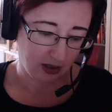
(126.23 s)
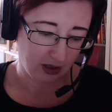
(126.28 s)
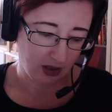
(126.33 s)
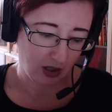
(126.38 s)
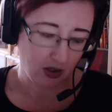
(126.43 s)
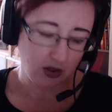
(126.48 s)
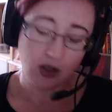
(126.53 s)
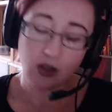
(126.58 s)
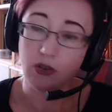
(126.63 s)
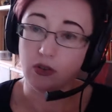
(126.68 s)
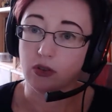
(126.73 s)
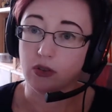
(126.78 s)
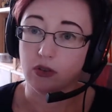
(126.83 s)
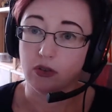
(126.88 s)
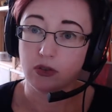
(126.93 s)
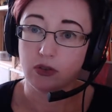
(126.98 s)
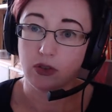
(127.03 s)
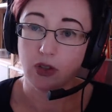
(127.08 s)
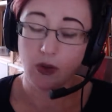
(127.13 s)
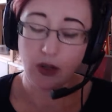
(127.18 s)
Oh no,
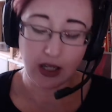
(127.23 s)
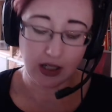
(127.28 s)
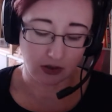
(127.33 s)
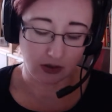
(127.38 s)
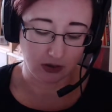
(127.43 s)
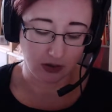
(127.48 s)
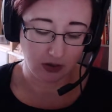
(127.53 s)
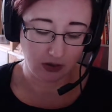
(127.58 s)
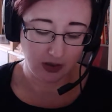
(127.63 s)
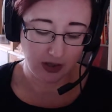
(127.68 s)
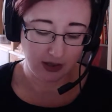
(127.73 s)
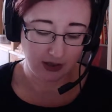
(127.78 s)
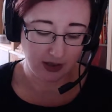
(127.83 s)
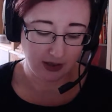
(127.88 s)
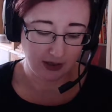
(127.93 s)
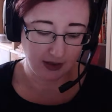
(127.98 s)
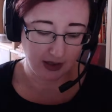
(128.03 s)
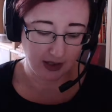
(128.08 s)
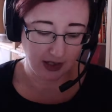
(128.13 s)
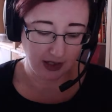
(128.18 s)
no, hang on, no, this
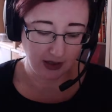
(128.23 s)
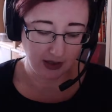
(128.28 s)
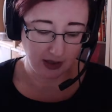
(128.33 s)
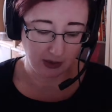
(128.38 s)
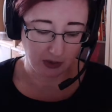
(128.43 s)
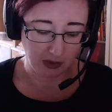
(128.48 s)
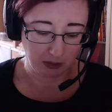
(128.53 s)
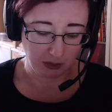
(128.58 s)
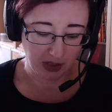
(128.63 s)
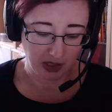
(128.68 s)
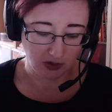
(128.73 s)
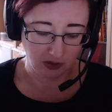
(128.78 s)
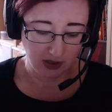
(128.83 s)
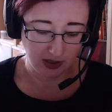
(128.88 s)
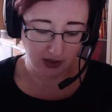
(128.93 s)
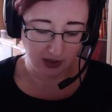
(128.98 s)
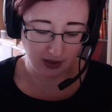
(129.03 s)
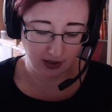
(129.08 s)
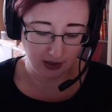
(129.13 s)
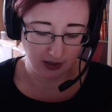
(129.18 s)
doesn't need separate
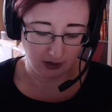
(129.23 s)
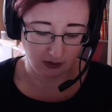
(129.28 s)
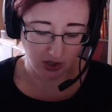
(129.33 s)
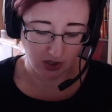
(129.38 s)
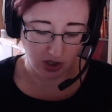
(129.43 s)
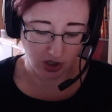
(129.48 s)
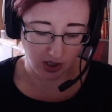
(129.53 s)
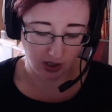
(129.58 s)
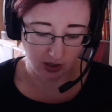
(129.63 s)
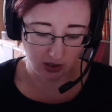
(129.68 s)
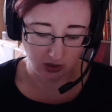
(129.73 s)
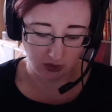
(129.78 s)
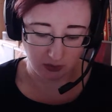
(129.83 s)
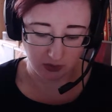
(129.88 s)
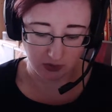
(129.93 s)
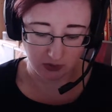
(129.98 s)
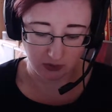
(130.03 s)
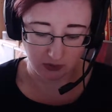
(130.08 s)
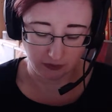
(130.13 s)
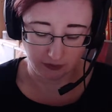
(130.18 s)
batteries, this is
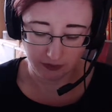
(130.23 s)
rechargeable.